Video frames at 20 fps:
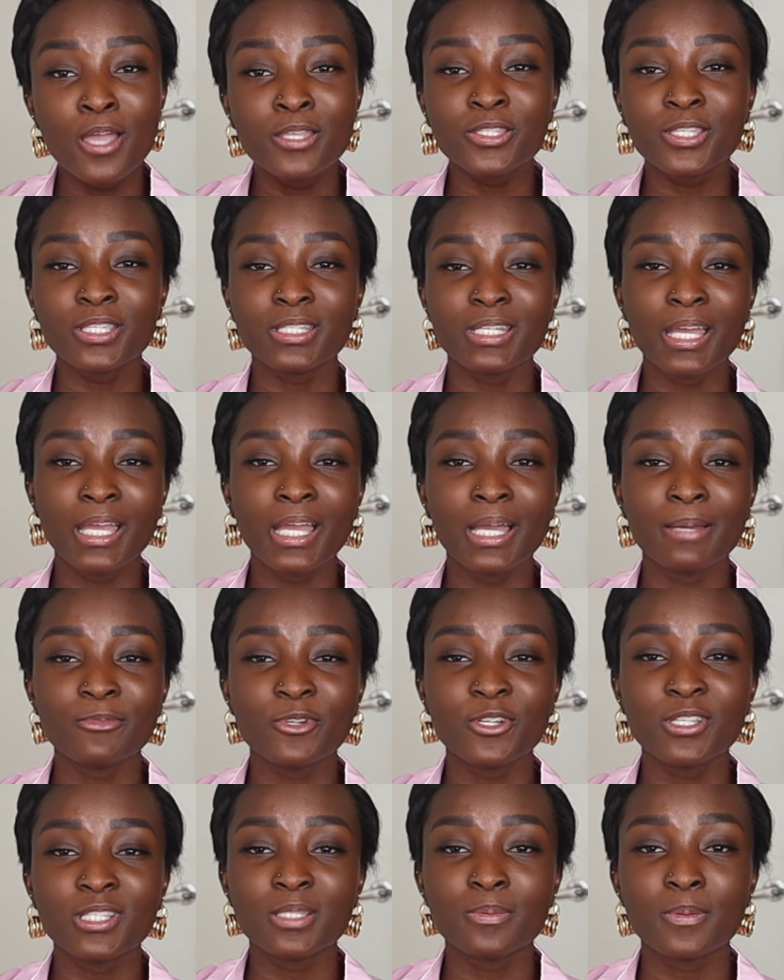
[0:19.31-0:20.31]
Today I'm
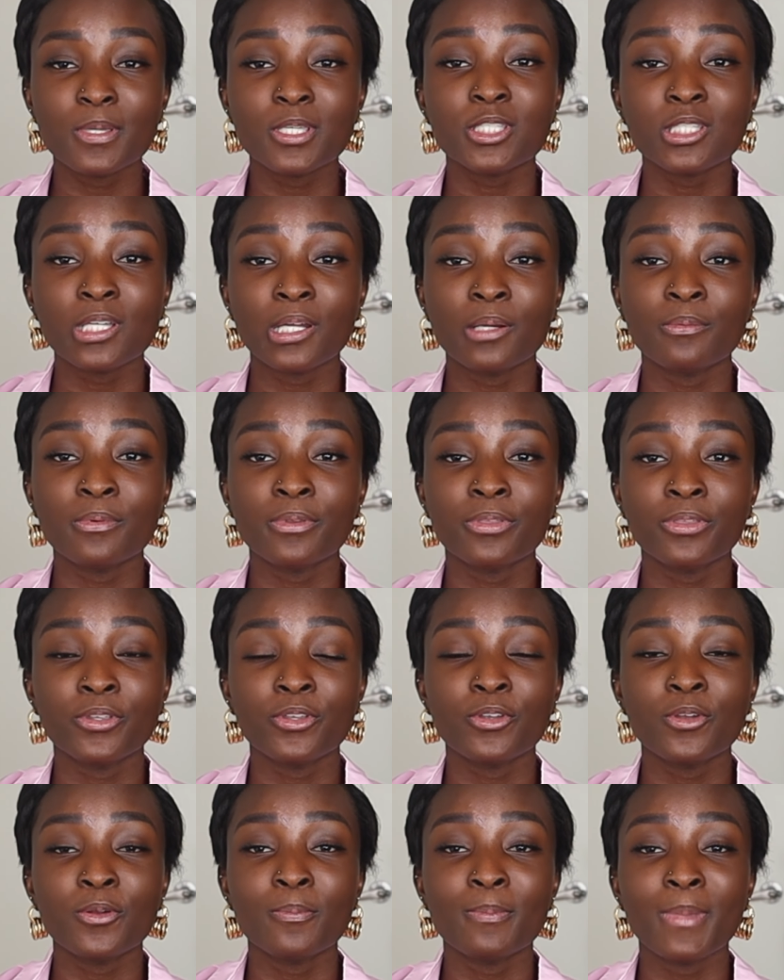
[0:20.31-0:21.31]
going to be sharing with
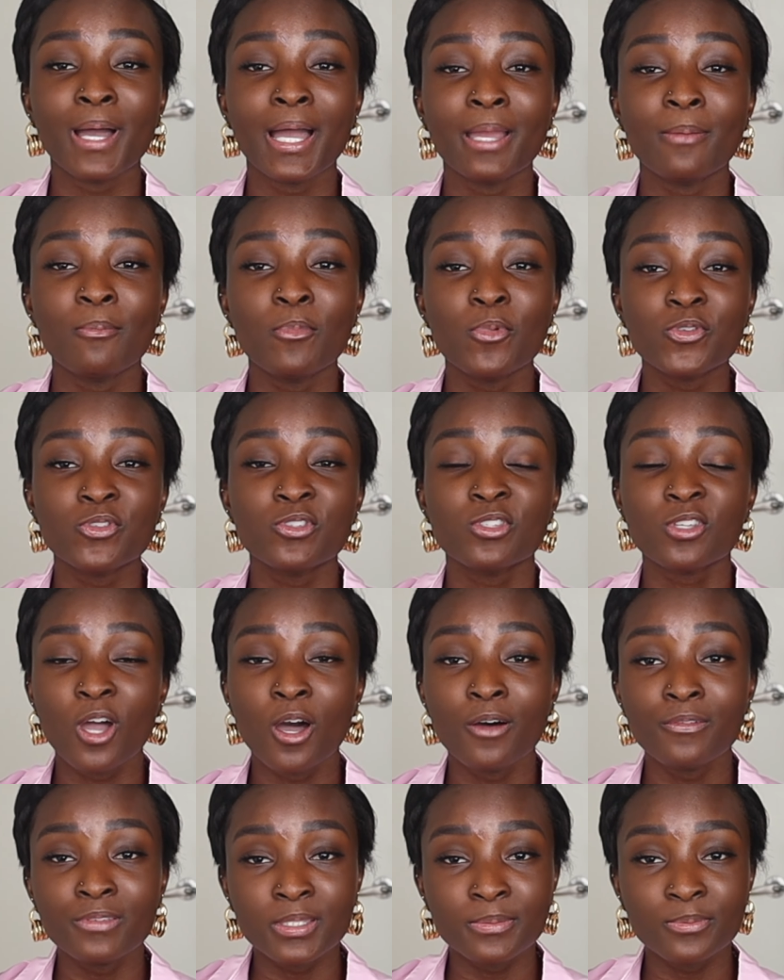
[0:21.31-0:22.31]
you my most
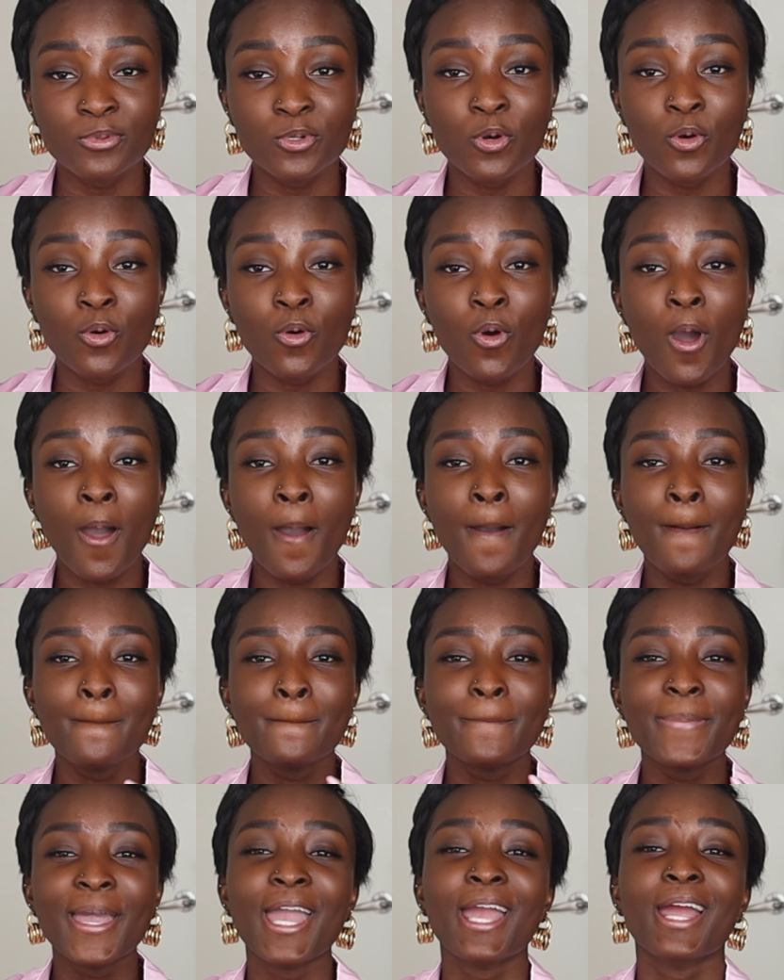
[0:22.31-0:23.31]
comfortable
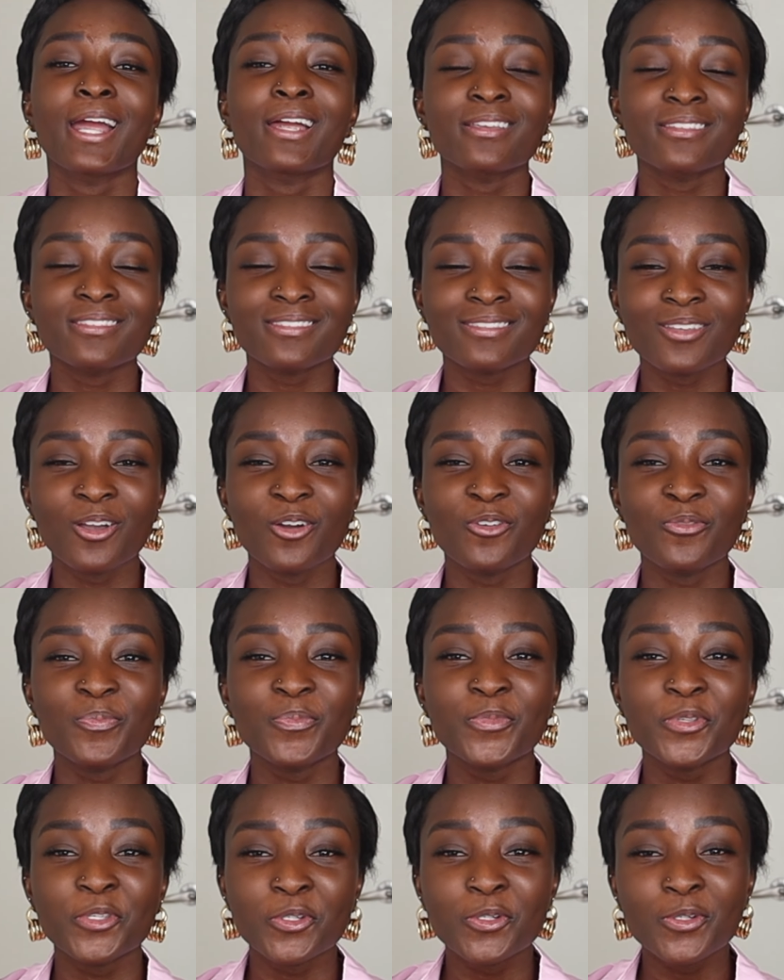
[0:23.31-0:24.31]
pairs of
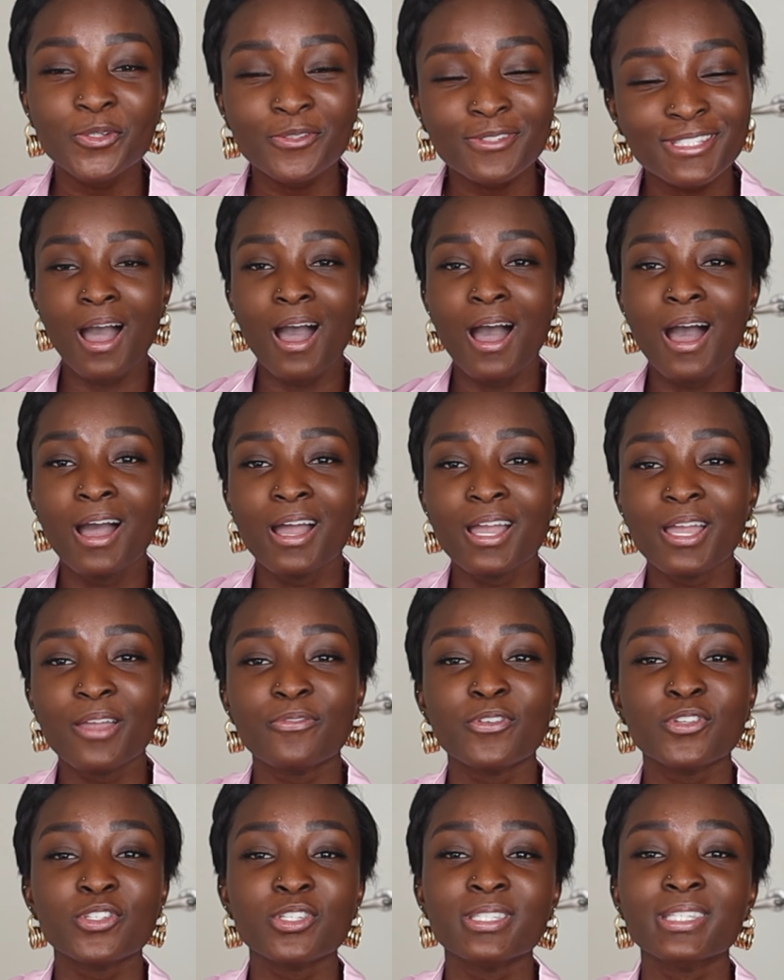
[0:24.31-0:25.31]
mules. If
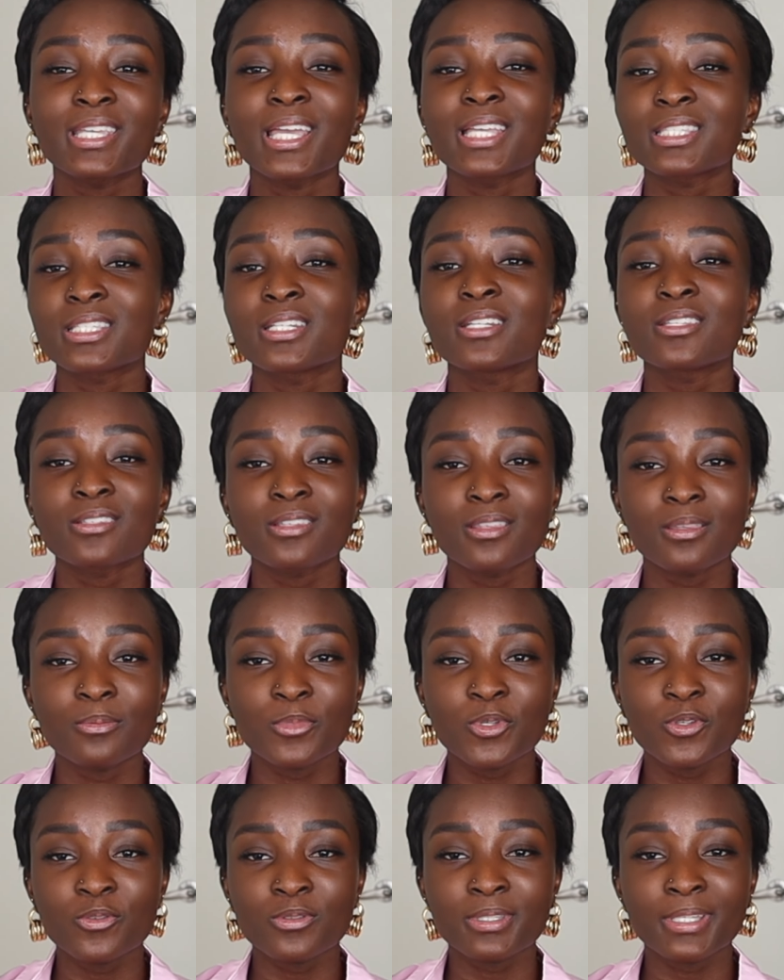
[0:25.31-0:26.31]
you're just getting into the
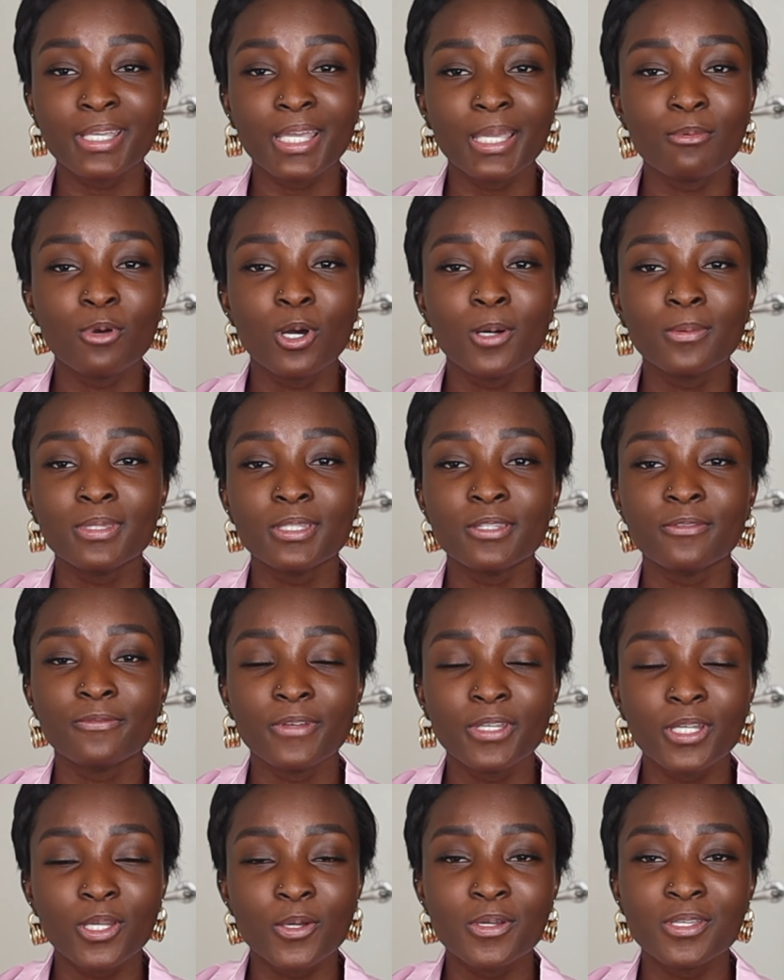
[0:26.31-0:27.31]
mules game, hope this
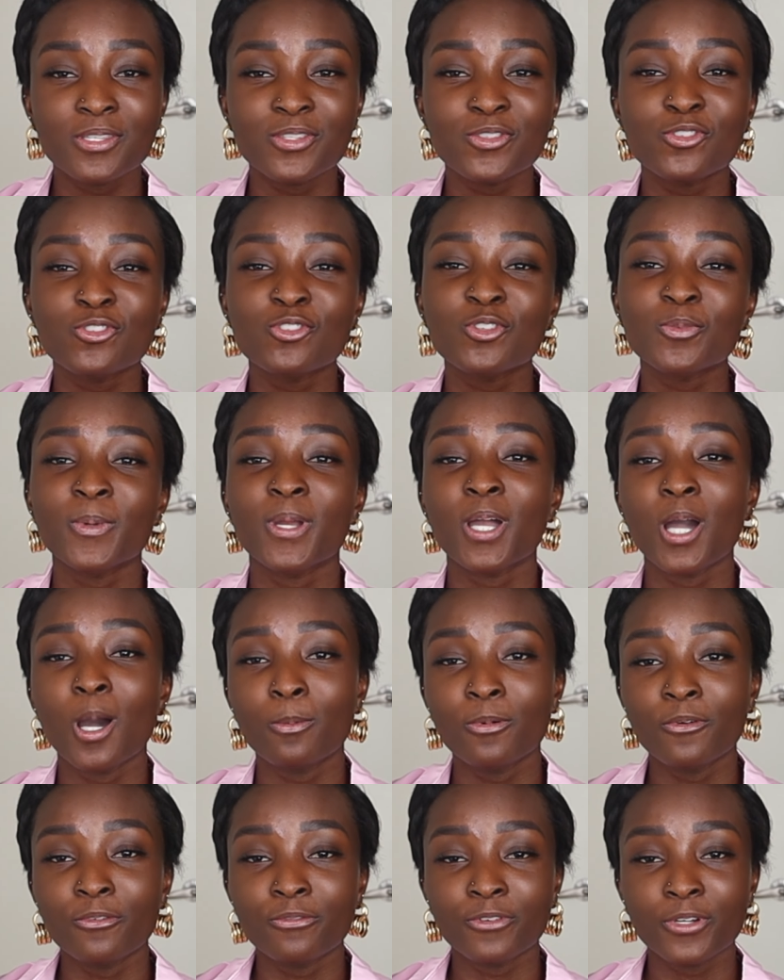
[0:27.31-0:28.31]
video is super
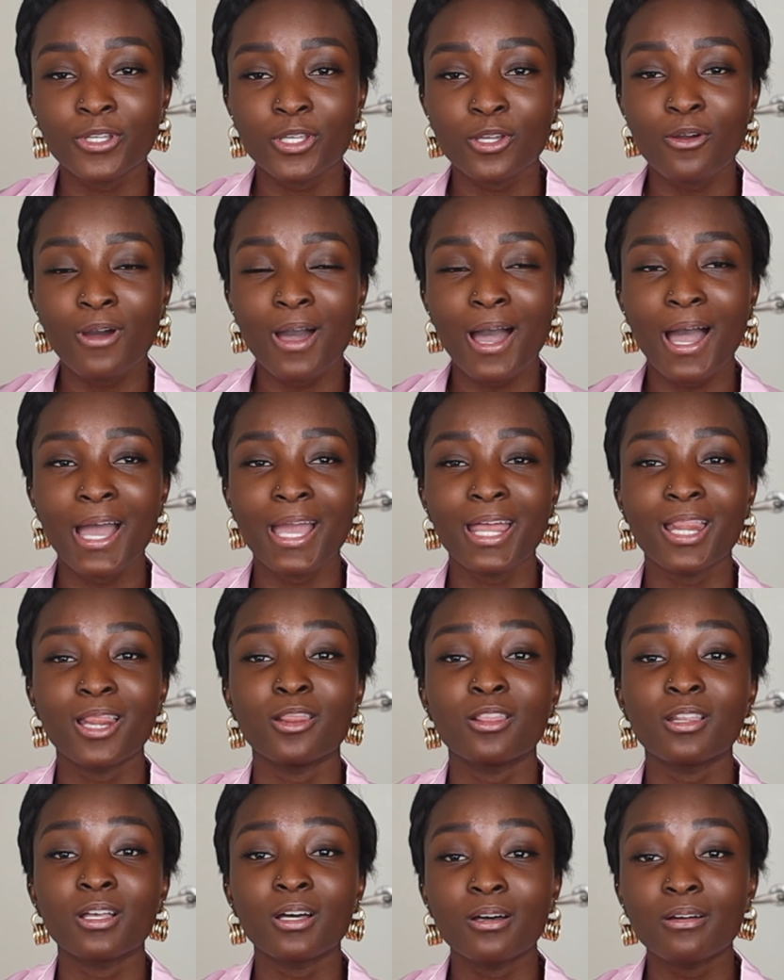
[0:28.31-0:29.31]
helpful for you. I
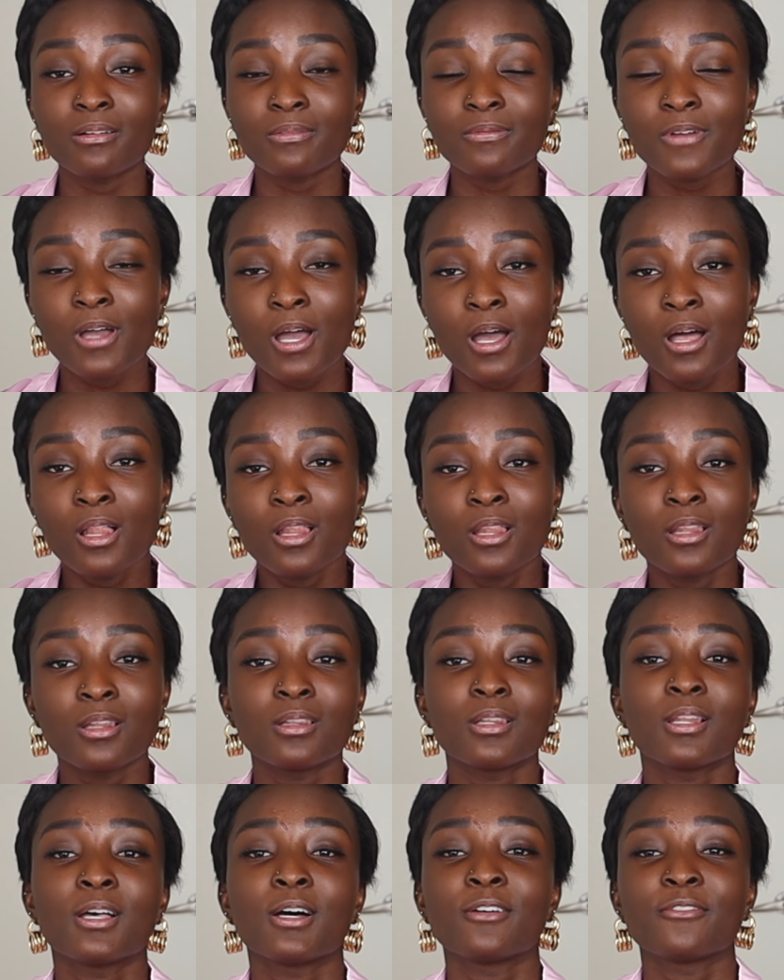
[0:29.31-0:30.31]

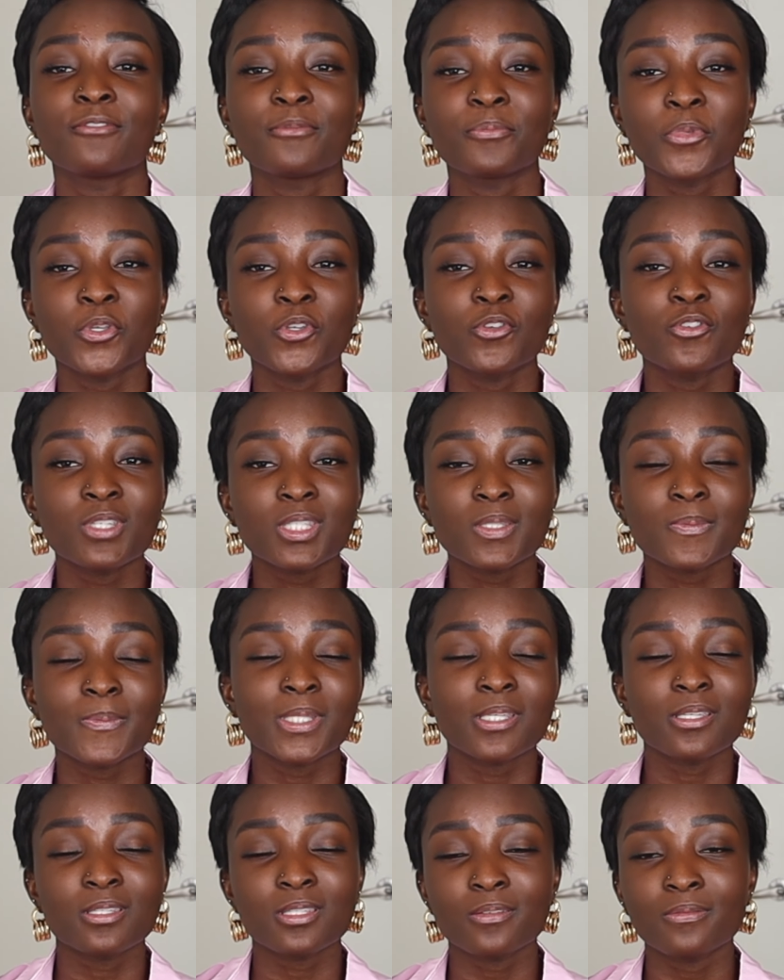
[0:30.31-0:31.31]
love mules
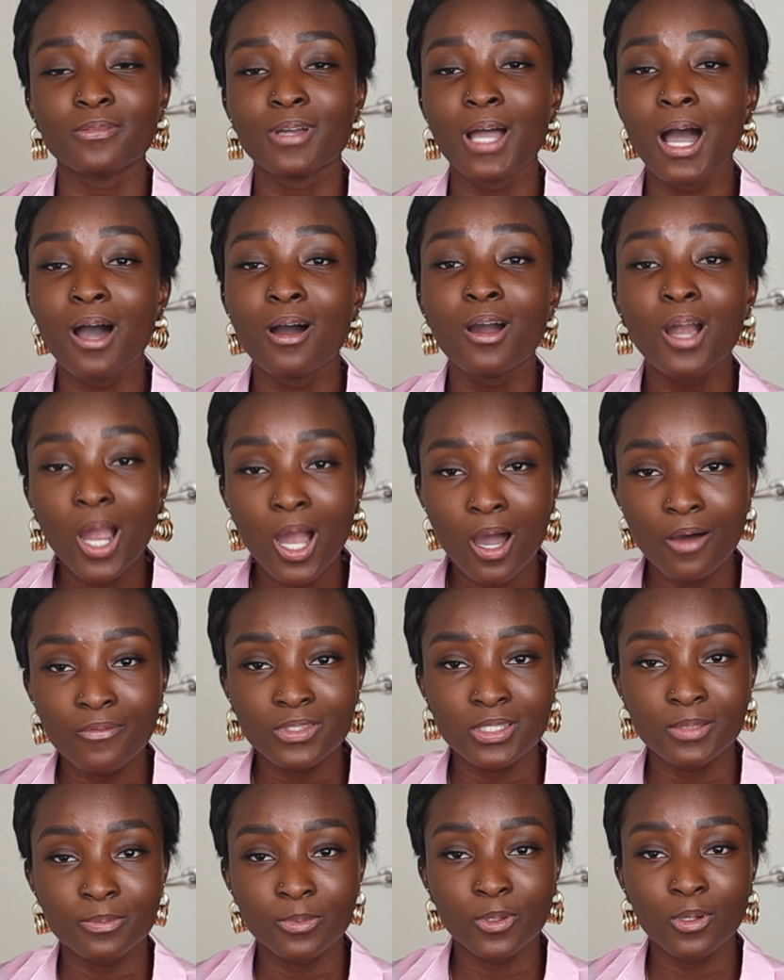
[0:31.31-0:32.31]
because of how
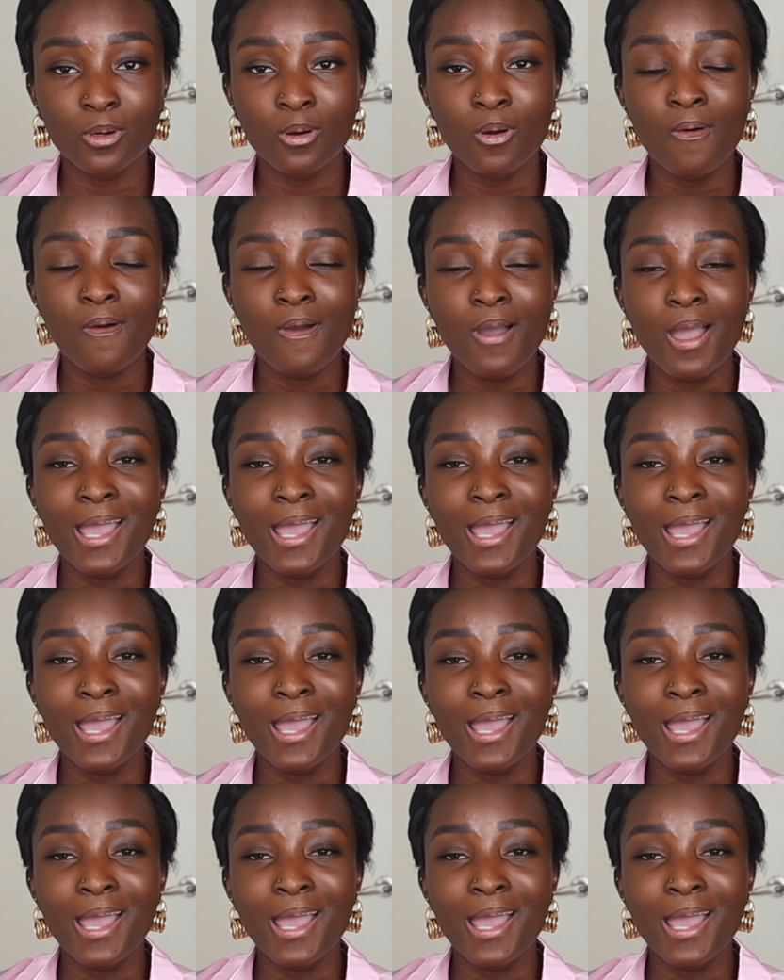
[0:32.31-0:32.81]
comfortable